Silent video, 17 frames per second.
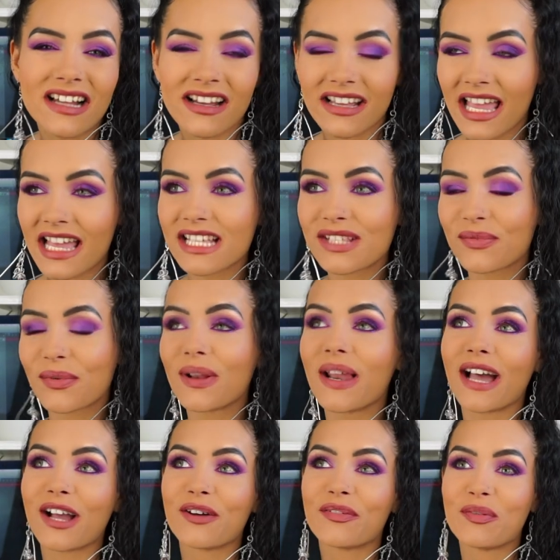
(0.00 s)
I guess, for
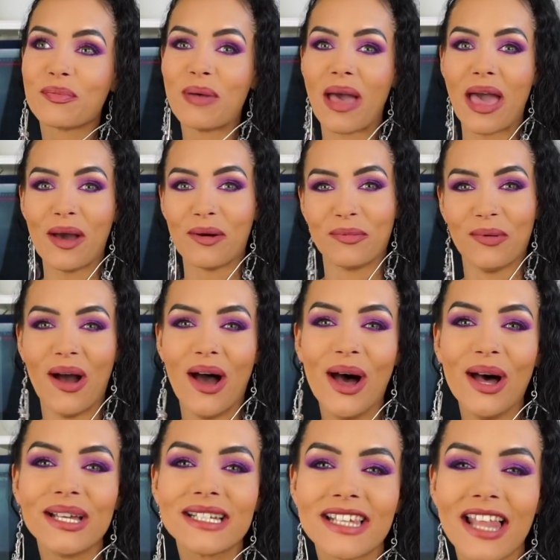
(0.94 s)
lack of a better word.